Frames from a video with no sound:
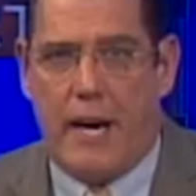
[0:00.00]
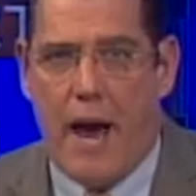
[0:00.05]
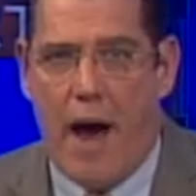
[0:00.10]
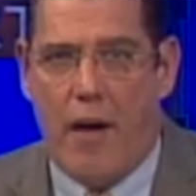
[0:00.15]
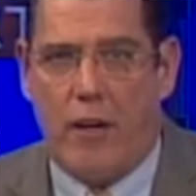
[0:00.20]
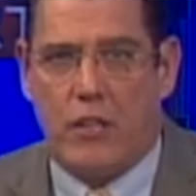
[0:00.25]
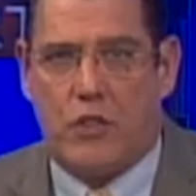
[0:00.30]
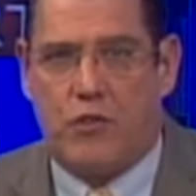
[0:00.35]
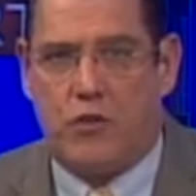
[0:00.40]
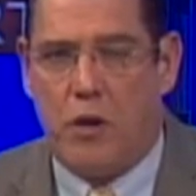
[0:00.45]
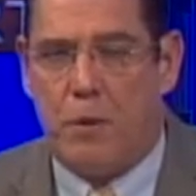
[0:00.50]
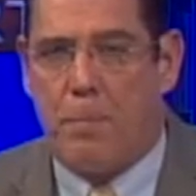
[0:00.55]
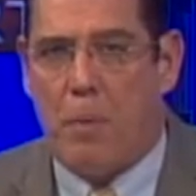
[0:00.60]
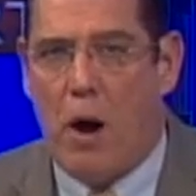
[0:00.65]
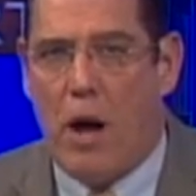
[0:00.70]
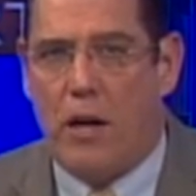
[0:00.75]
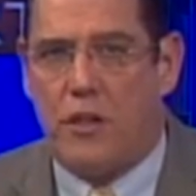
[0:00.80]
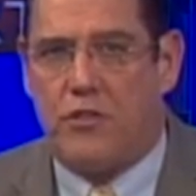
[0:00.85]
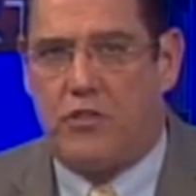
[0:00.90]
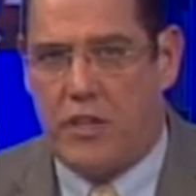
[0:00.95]
college
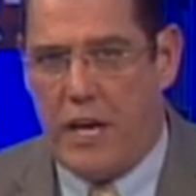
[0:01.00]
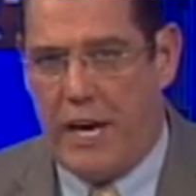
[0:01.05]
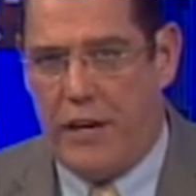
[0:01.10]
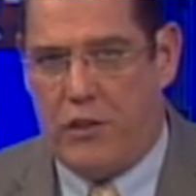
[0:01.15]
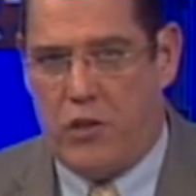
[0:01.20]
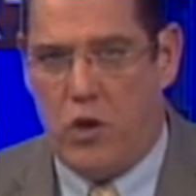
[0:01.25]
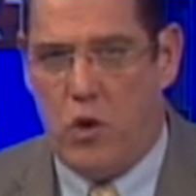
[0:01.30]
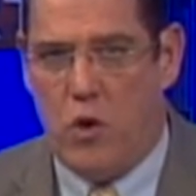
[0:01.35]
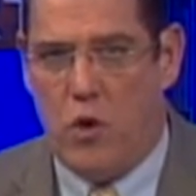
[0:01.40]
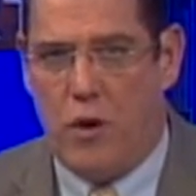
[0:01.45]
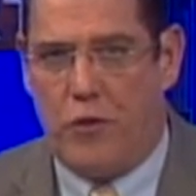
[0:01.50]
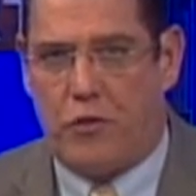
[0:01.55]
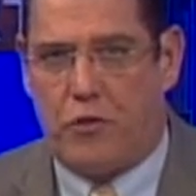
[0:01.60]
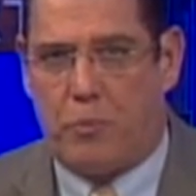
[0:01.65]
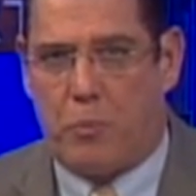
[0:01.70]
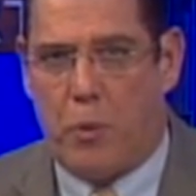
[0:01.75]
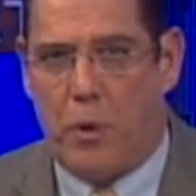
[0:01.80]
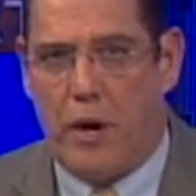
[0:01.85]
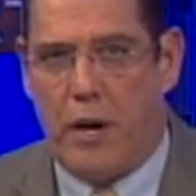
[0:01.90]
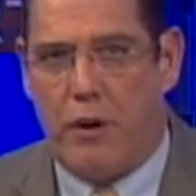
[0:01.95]
football, it's day two of
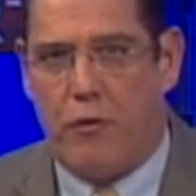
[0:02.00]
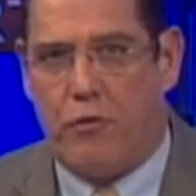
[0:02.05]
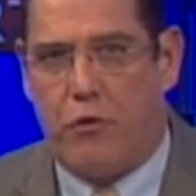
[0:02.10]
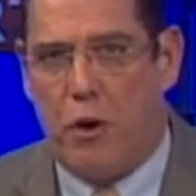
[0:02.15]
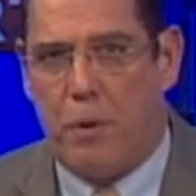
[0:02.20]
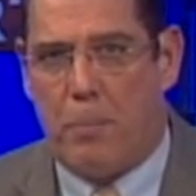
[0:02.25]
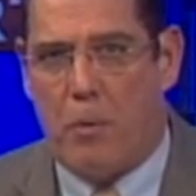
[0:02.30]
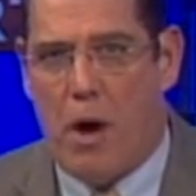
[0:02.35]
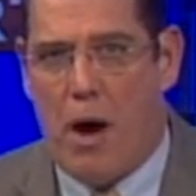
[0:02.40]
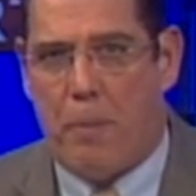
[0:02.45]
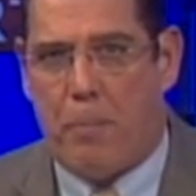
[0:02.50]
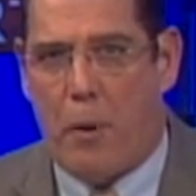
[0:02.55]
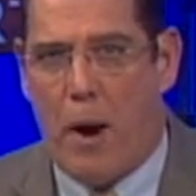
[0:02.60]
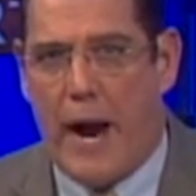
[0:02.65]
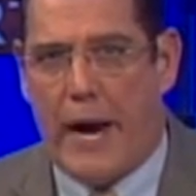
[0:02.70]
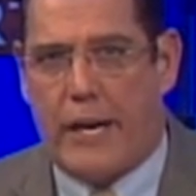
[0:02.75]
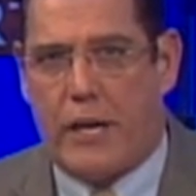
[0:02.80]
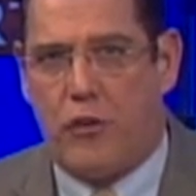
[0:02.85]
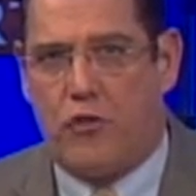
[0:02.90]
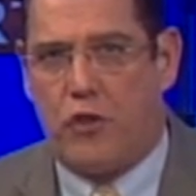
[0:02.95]
spring football
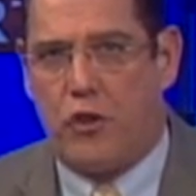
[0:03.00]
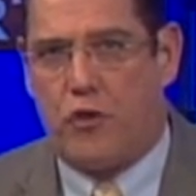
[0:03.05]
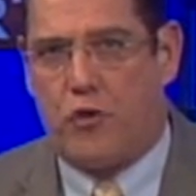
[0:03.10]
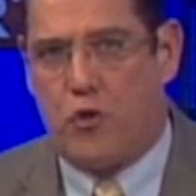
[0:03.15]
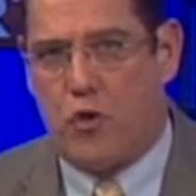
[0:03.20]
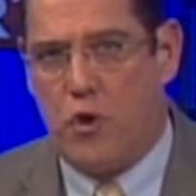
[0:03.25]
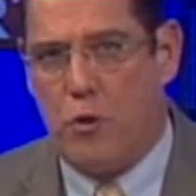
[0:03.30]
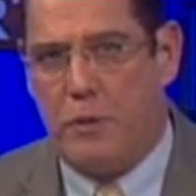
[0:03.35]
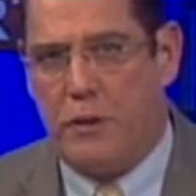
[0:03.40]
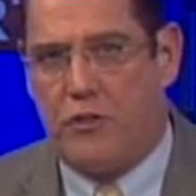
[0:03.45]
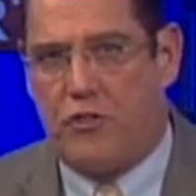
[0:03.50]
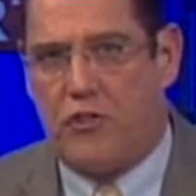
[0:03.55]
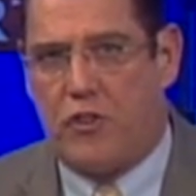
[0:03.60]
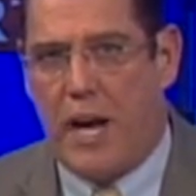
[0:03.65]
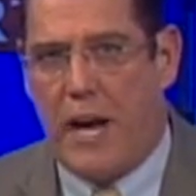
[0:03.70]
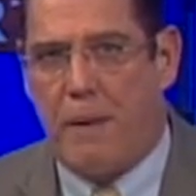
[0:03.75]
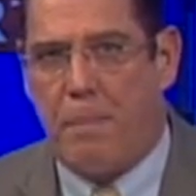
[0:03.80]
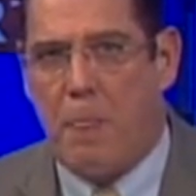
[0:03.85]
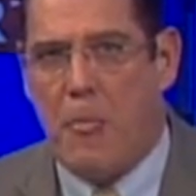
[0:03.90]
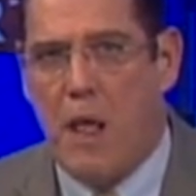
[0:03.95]
practice at Truman
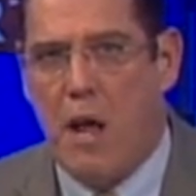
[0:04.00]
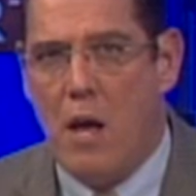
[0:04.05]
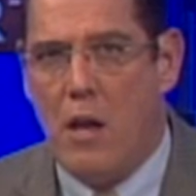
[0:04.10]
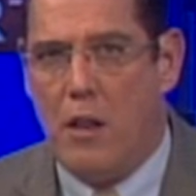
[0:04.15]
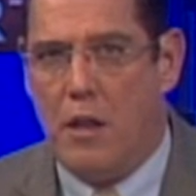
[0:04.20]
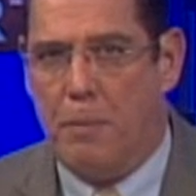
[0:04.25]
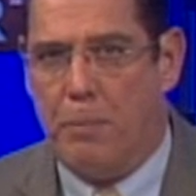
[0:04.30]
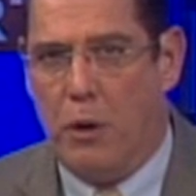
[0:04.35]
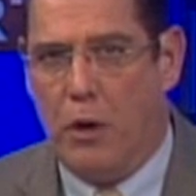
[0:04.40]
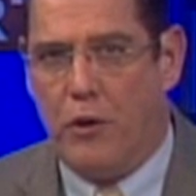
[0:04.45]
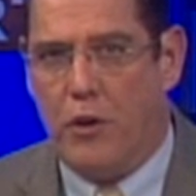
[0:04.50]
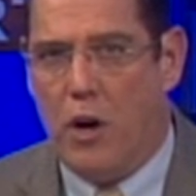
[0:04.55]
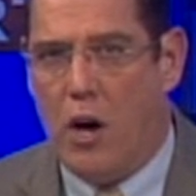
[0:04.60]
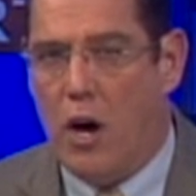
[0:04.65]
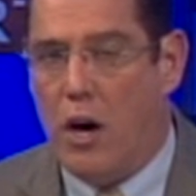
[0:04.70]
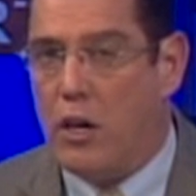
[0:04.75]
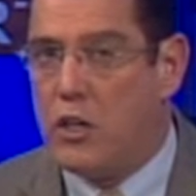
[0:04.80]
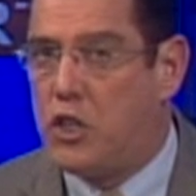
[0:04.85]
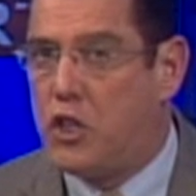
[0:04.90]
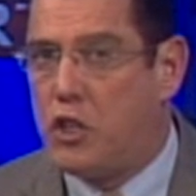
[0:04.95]
State. The
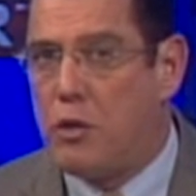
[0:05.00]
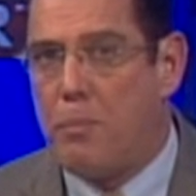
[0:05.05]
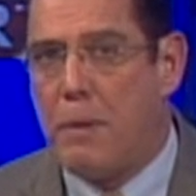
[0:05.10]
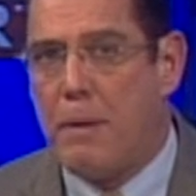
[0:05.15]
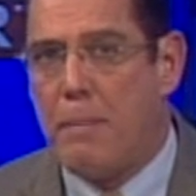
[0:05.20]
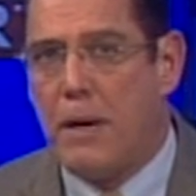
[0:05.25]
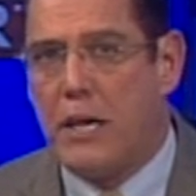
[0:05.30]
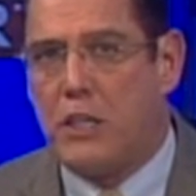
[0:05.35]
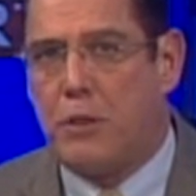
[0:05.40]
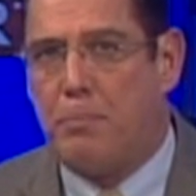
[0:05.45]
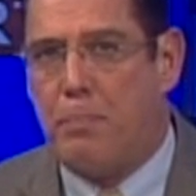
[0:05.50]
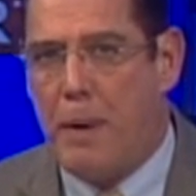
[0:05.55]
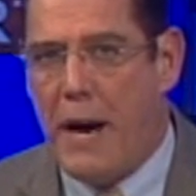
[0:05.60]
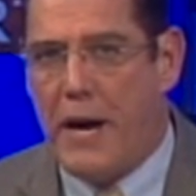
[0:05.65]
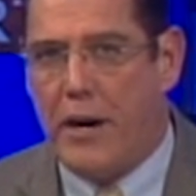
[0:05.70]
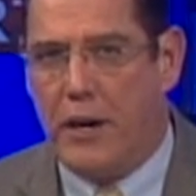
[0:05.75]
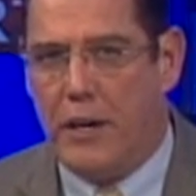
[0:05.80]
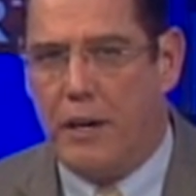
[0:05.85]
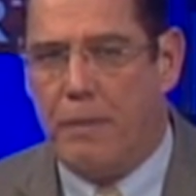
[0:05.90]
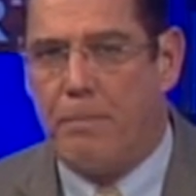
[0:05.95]
Bulldogs should be much
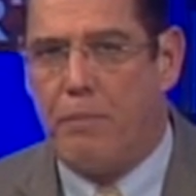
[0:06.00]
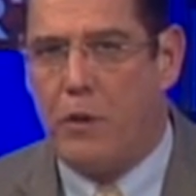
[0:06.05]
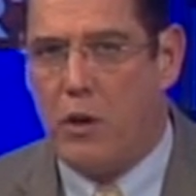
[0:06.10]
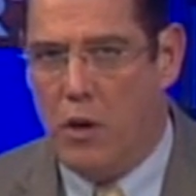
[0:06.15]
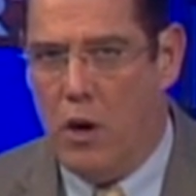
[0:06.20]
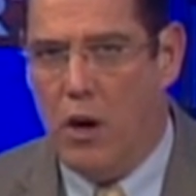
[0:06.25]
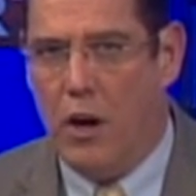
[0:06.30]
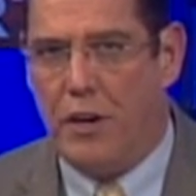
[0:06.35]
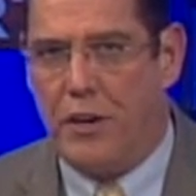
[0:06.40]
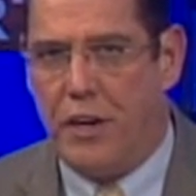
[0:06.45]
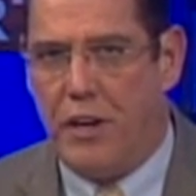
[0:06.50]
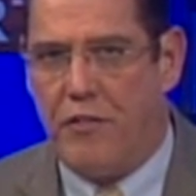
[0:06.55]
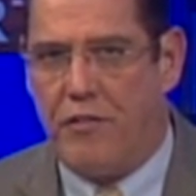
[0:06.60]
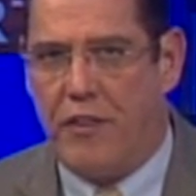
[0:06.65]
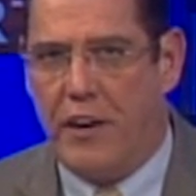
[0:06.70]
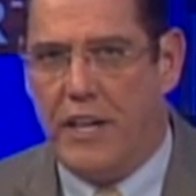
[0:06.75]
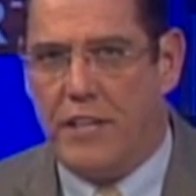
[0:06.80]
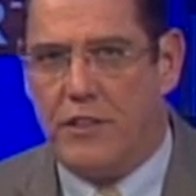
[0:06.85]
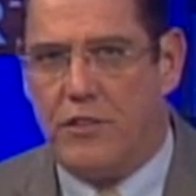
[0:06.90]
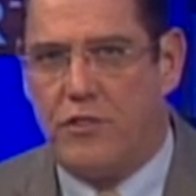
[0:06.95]
better on
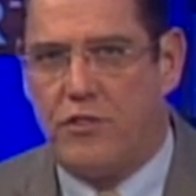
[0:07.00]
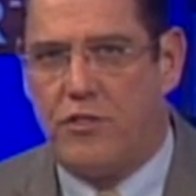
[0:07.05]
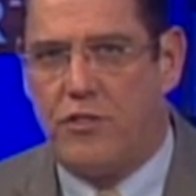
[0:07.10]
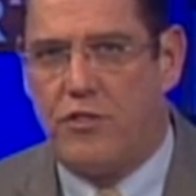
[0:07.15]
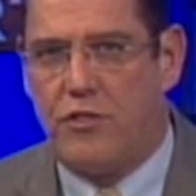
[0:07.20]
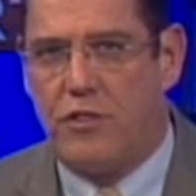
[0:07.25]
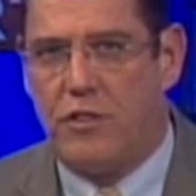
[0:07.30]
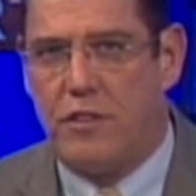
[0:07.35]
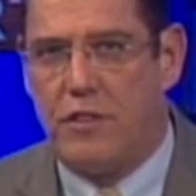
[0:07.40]
defense.